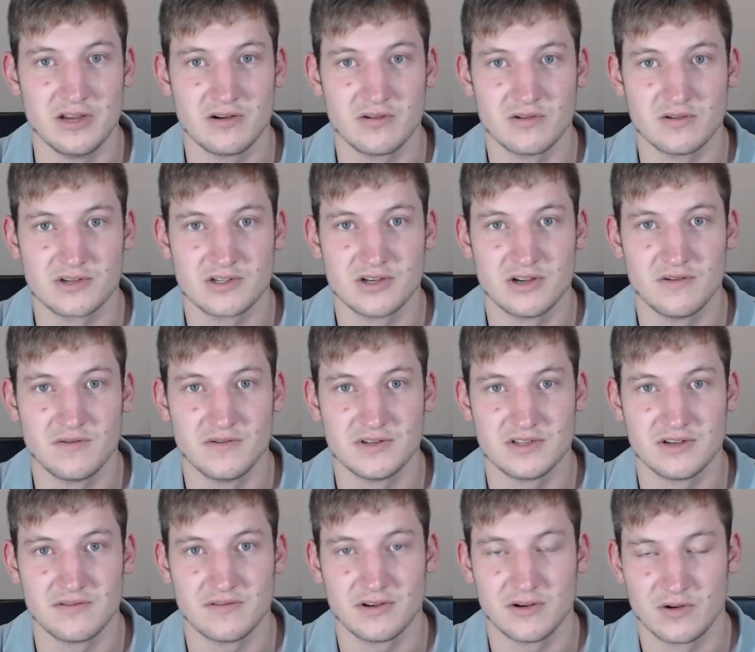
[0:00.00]

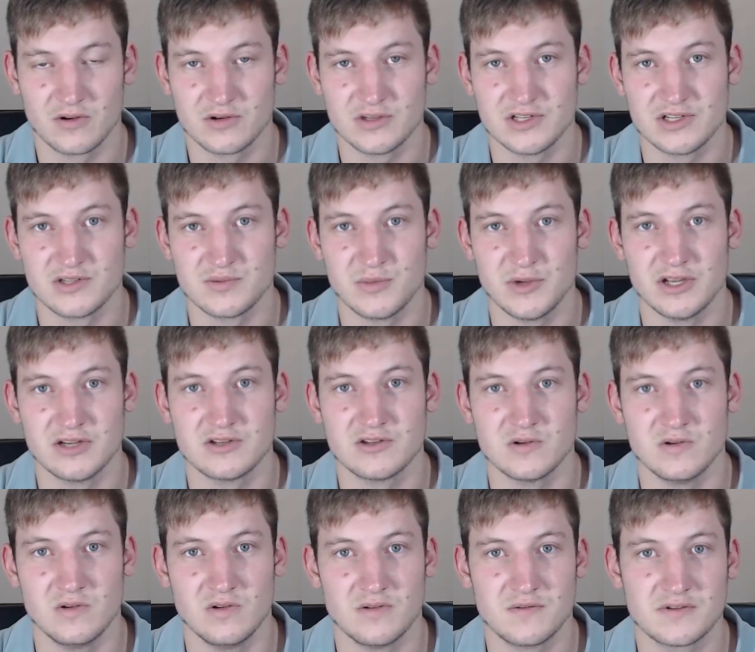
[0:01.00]
conservative and not just be a
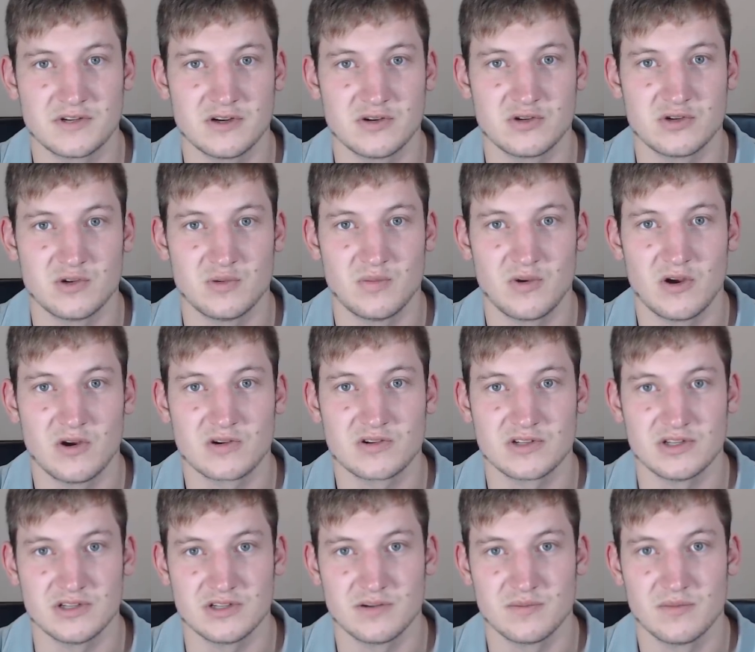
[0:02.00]
tool of social
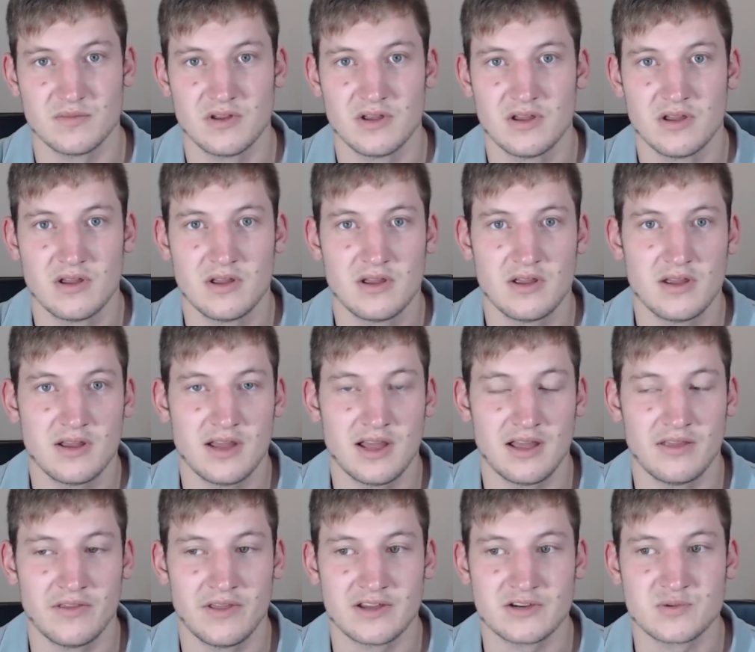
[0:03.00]
Marxism.
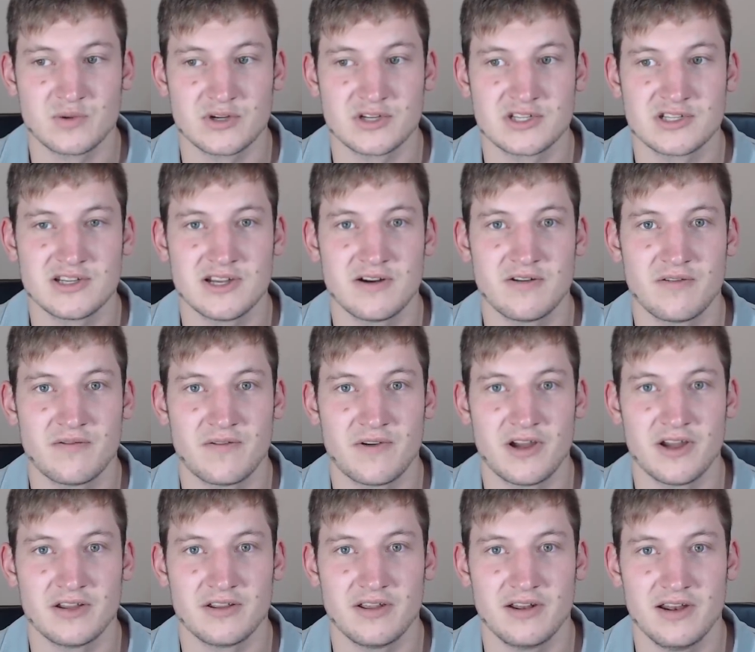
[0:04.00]
And that's what's
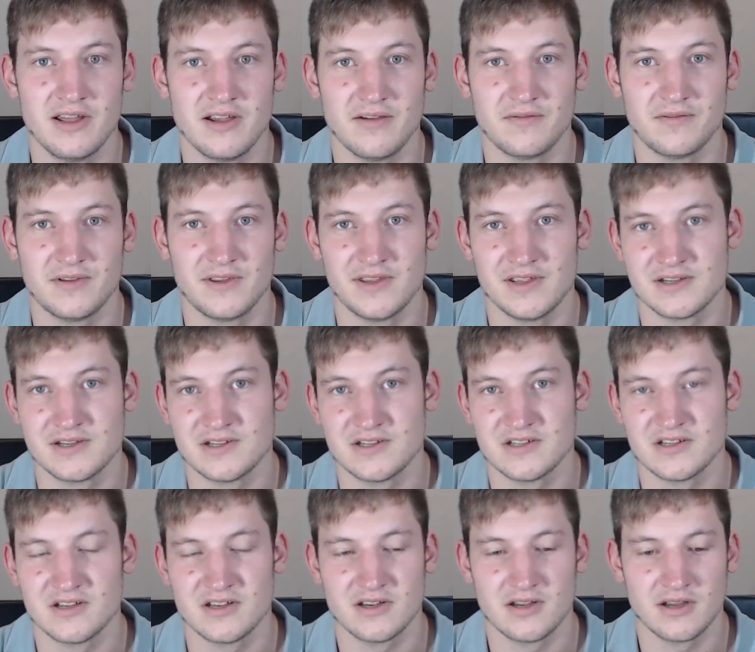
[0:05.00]
terrifying the left. This
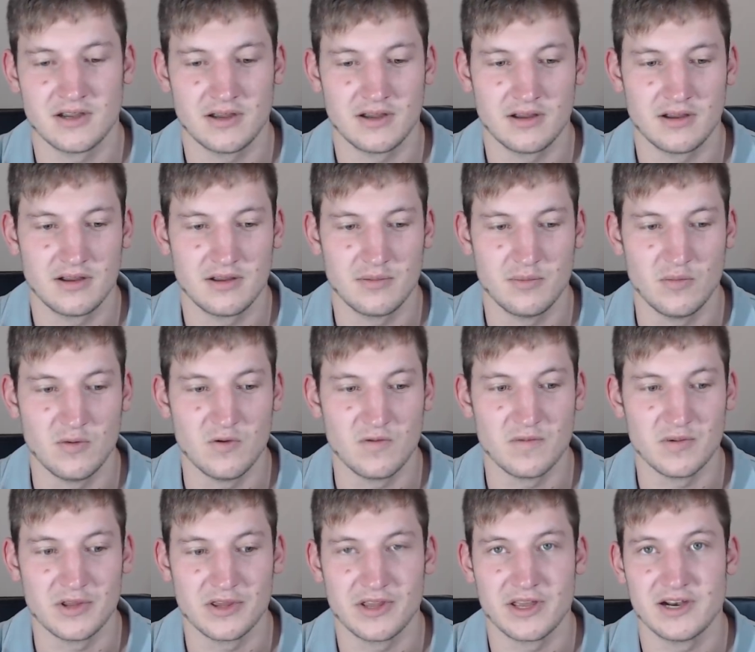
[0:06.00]
is a
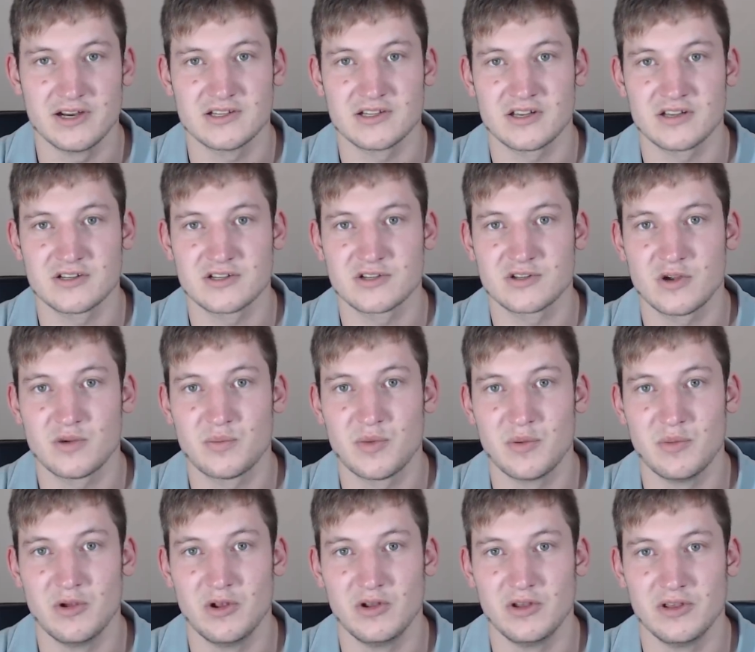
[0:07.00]
movement that is
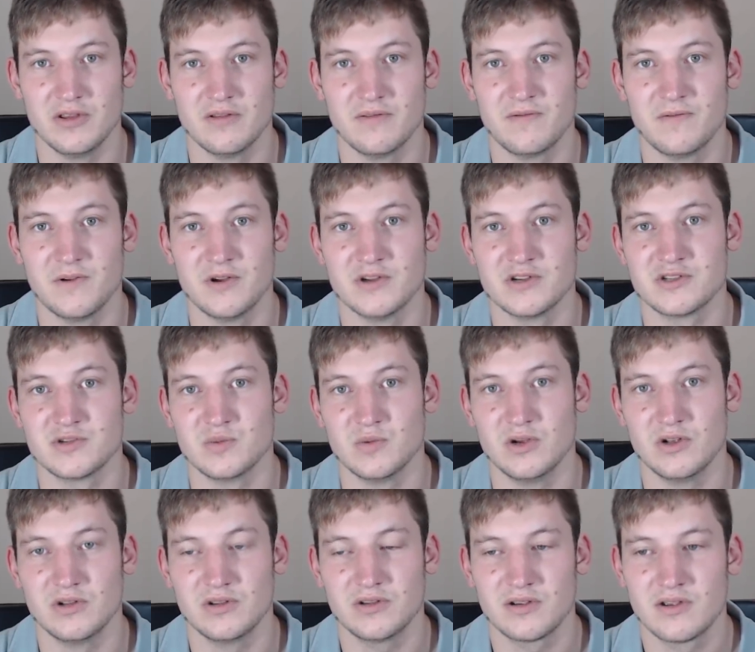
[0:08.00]
unstoppable in the first
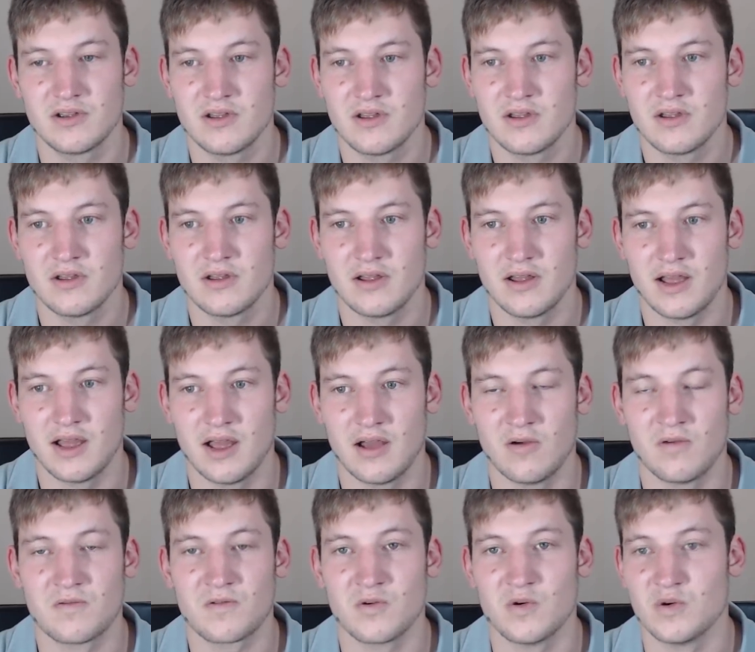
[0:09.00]
world.
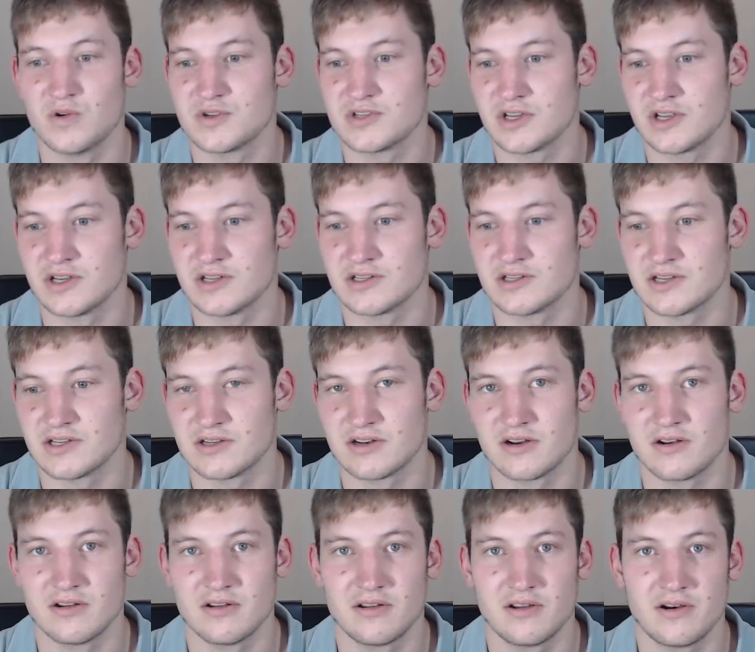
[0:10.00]
Of course, as
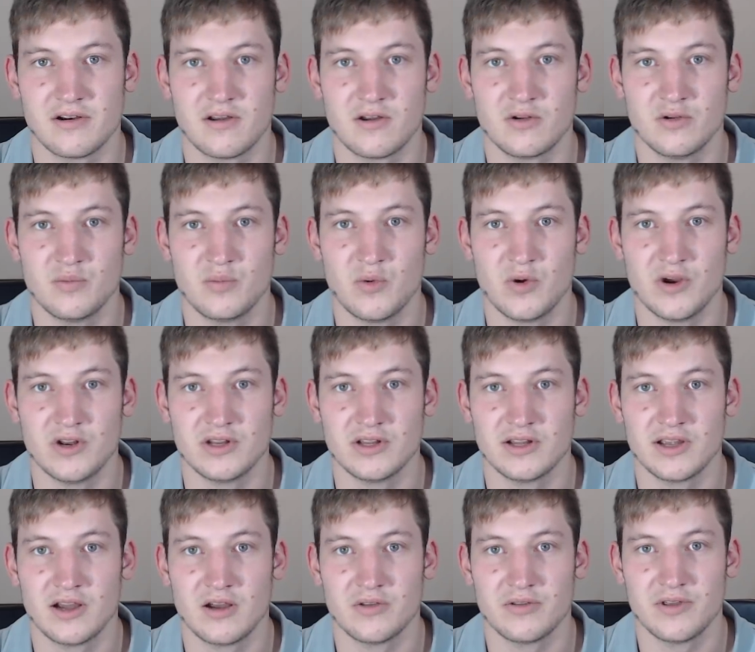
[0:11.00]
Ronaldo pointed
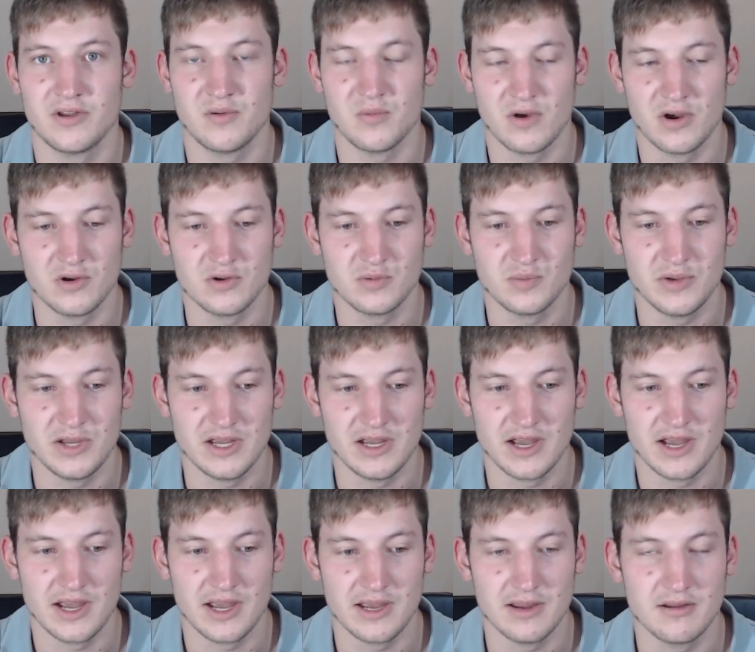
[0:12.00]
out, there won't be
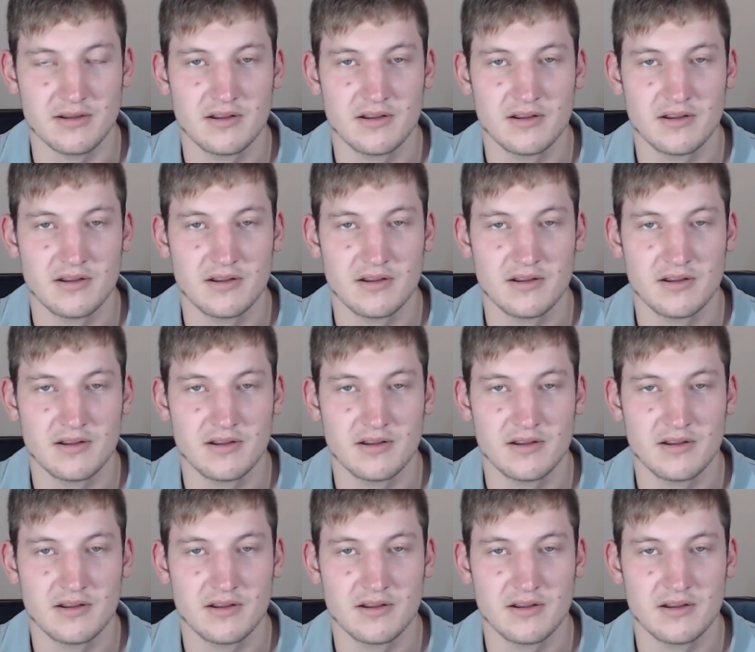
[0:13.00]
a